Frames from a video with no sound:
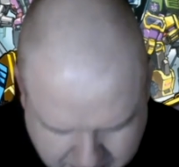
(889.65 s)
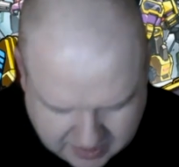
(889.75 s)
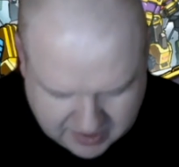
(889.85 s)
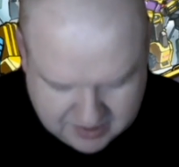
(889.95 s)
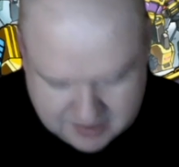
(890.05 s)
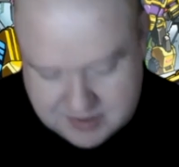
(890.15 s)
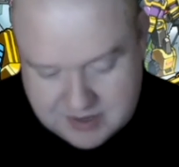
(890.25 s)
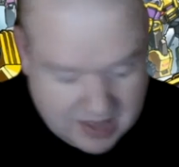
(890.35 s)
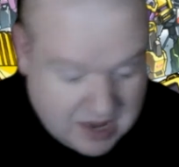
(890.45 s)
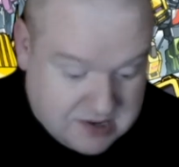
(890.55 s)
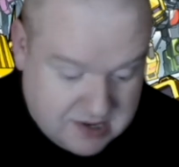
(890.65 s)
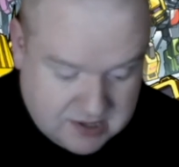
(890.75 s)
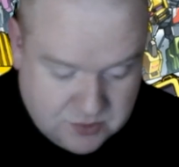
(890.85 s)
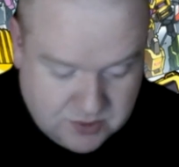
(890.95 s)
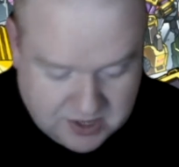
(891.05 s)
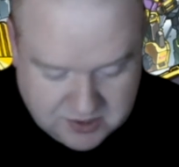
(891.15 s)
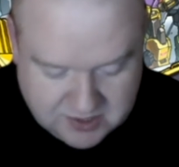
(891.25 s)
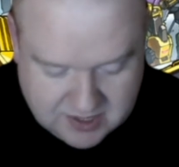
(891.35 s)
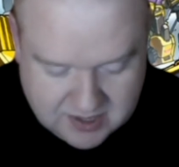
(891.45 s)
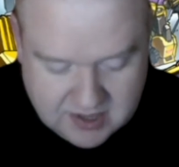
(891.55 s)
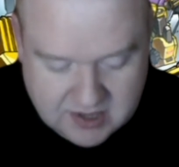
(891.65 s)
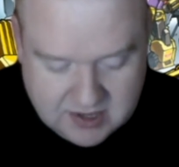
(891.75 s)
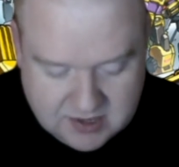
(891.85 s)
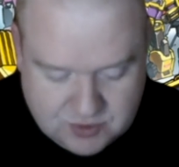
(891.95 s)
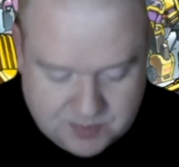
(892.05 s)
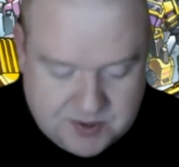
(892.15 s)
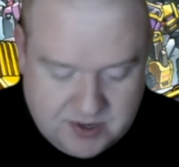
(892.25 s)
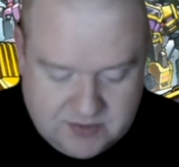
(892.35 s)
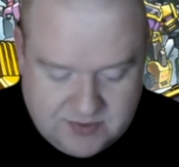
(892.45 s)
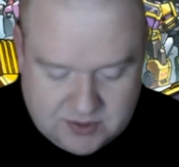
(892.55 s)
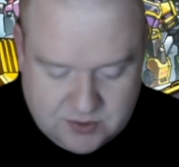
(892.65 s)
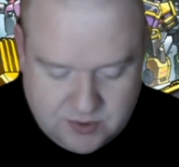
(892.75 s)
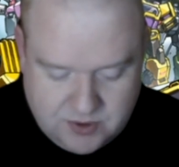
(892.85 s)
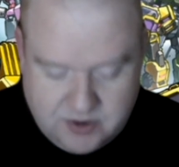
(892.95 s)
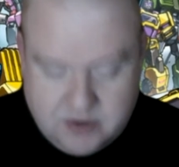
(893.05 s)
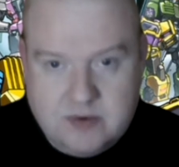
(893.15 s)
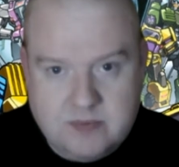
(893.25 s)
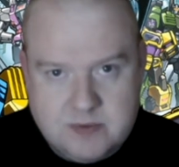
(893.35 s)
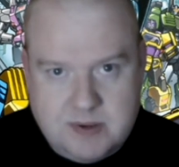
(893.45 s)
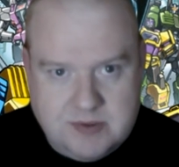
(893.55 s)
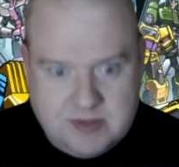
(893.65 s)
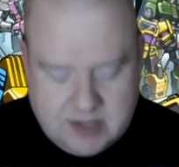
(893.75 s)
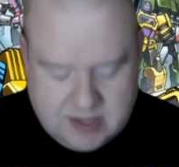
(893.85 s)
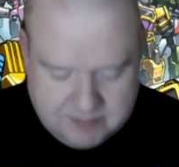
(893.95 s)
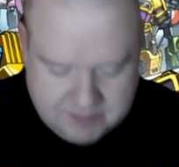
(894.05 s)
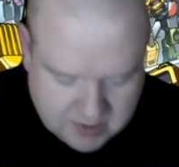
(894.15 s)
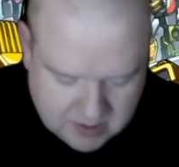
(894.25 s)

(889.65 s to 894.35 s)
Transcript: That's the next note, actually. Yeah, Triptychon eats Victorion was bound to happen,